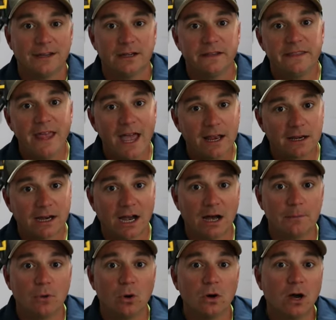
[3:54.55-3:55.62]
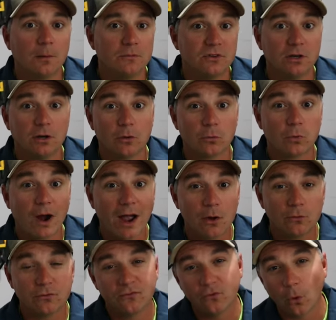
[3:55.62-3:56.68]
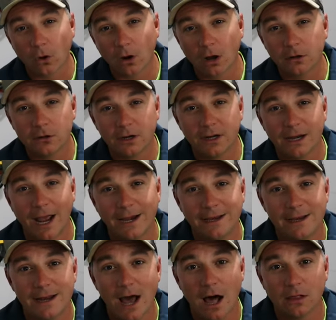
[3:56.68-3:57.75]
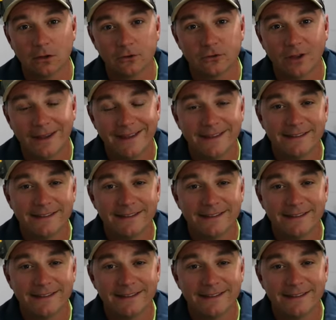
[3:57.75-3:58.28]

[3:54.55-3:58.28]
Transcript: And that combo comes in around $490.